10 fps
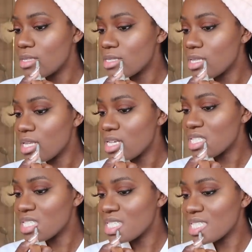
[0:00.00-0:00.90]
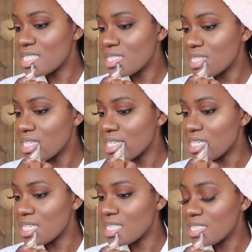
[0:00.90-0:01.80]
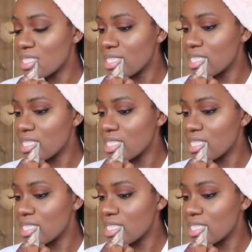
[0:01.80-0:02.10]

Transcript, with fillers: So that's what we're doing, honeys.